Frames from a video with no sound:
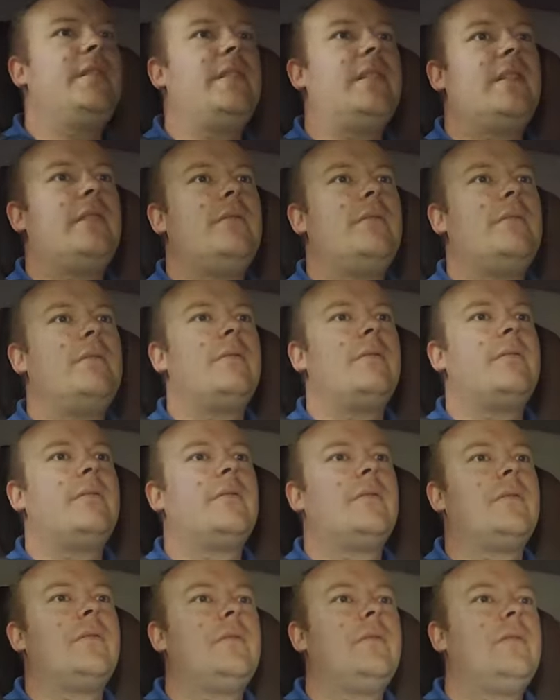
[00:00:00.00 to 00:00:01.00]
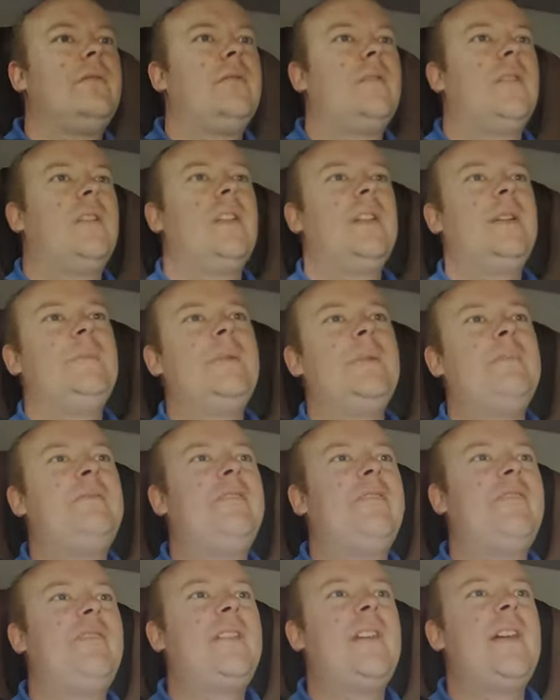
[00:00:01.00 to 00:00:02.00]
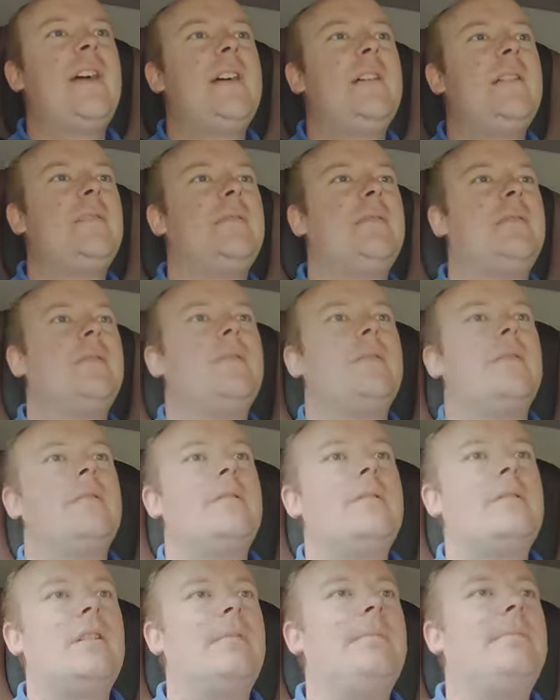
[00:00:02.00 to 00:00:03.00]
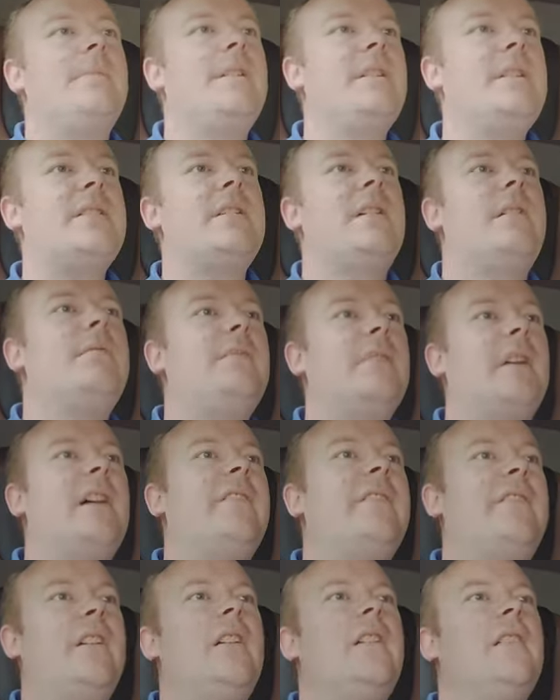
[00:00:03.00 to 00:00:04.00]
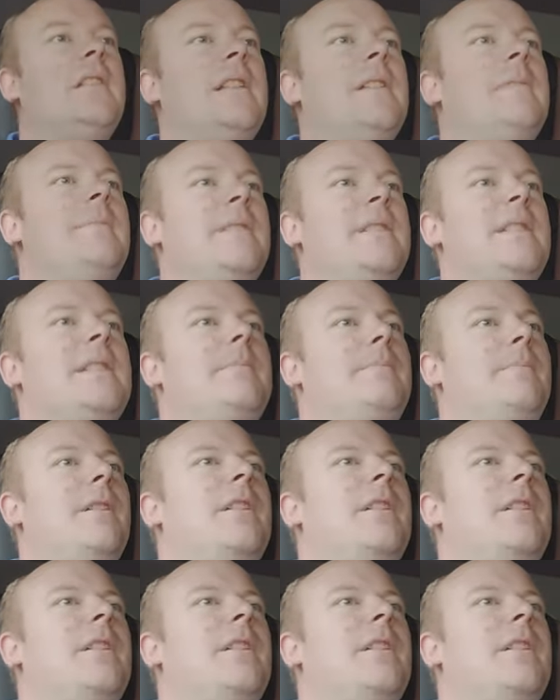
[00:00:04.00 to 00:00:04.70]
you know, I think people forget companies don't have an unlimited